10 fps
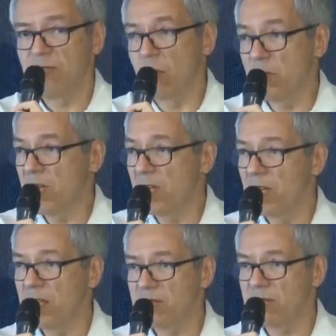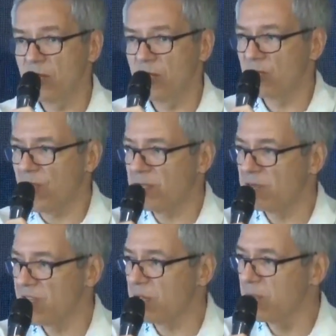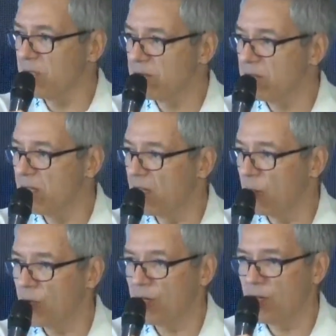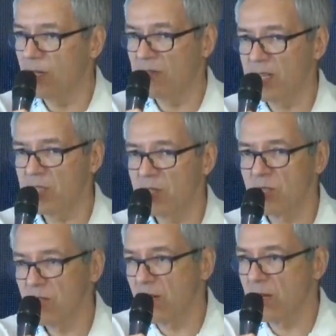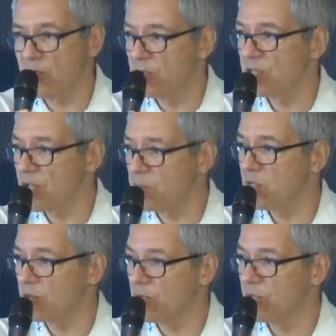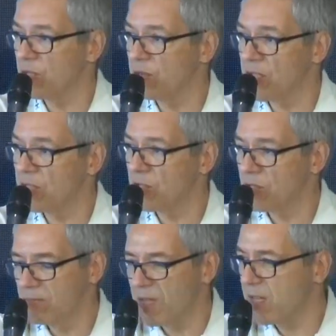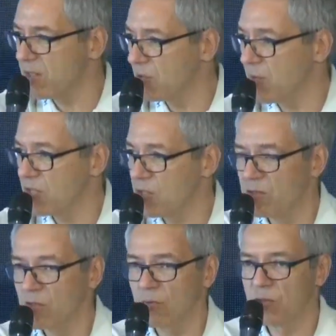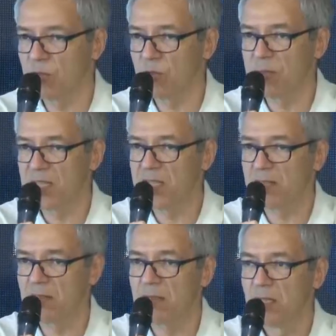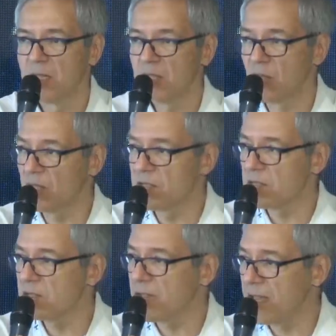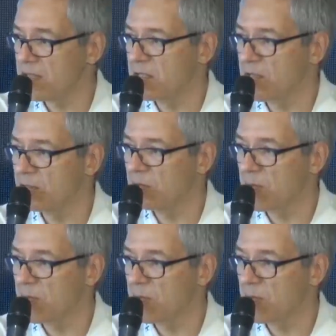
for me, it's a very attractive segment. We're an investor, the largest cybersecurity investor, as you mentioned, over $2 billion assets under